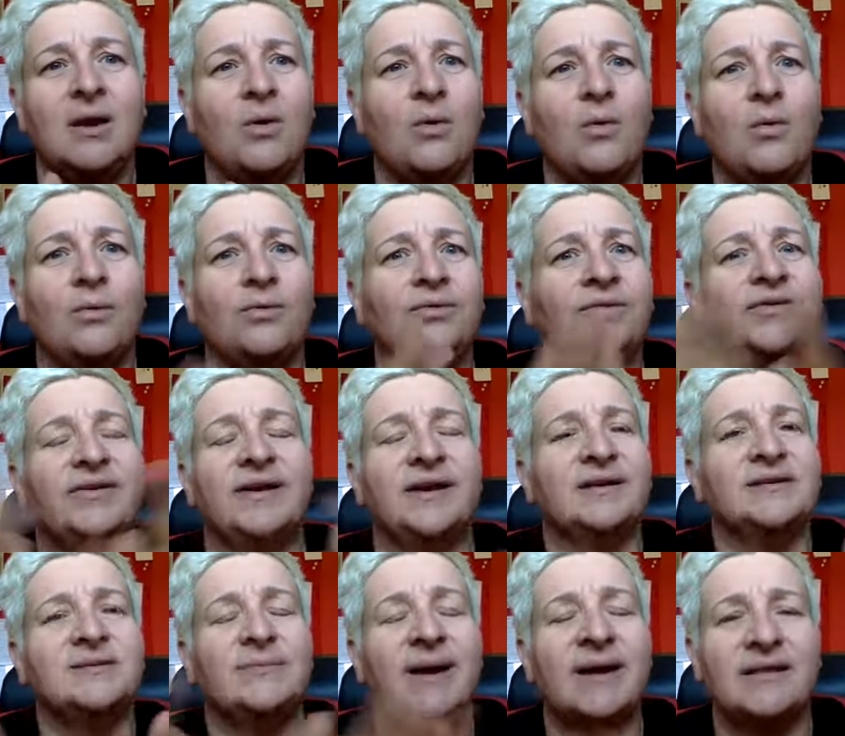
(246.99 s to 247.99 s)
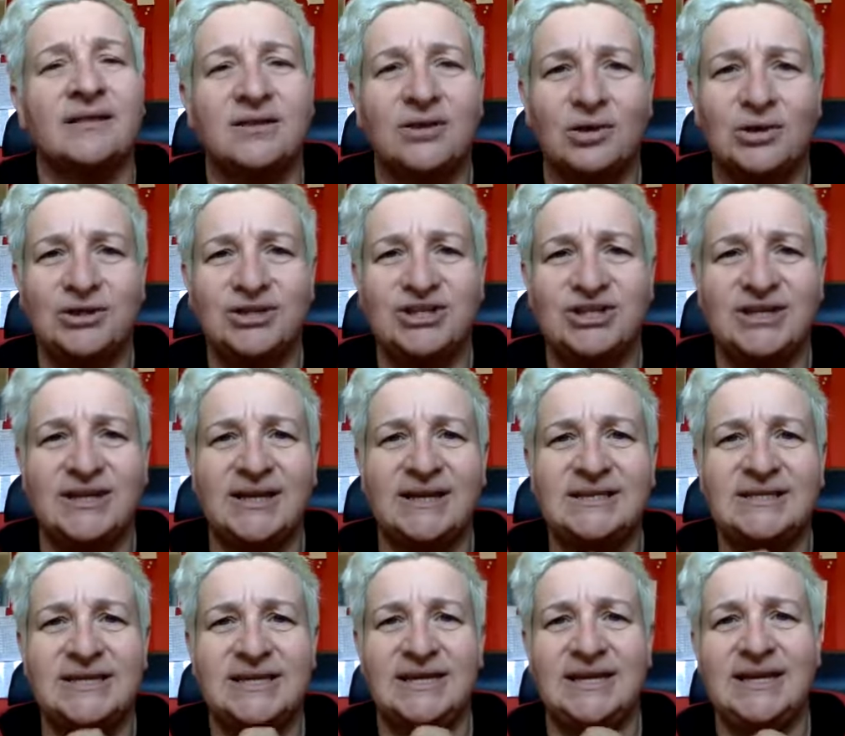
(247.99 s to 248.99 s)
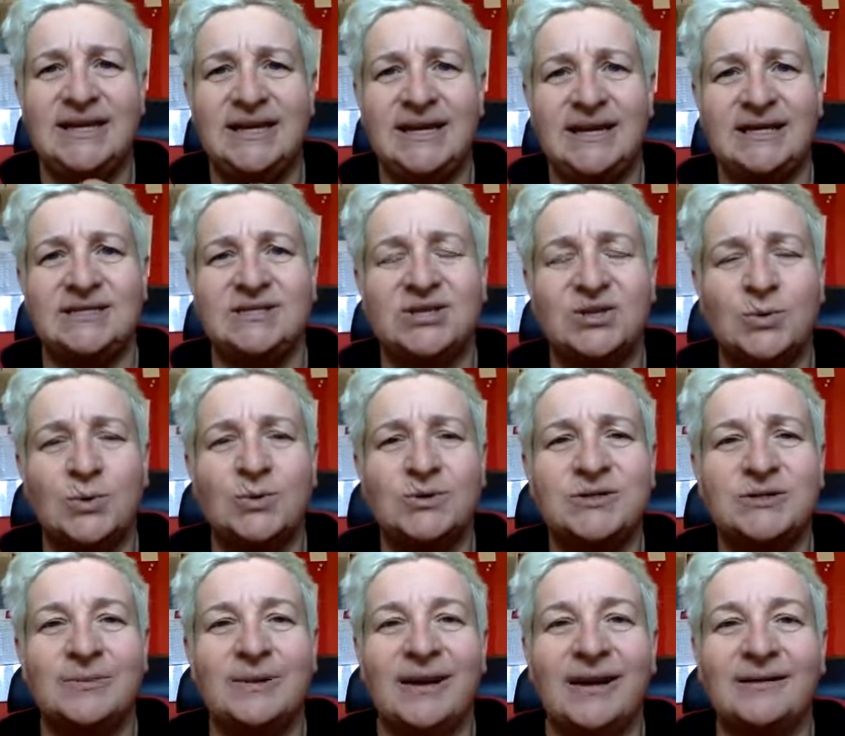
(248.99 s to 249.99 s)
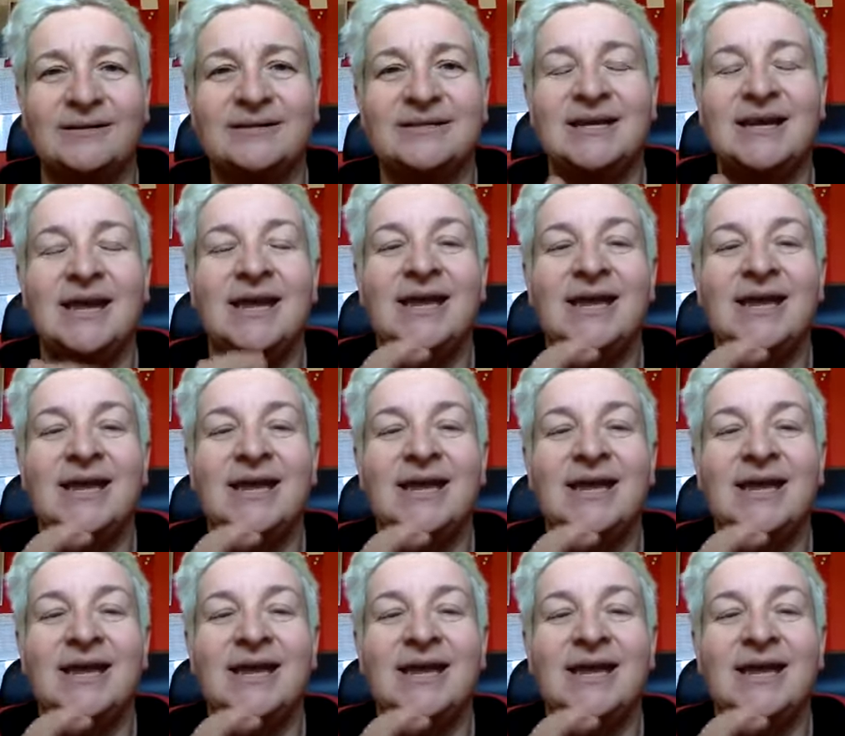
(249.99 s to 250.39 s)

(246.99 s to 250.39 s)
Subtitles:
all the things about theology that he has thought about.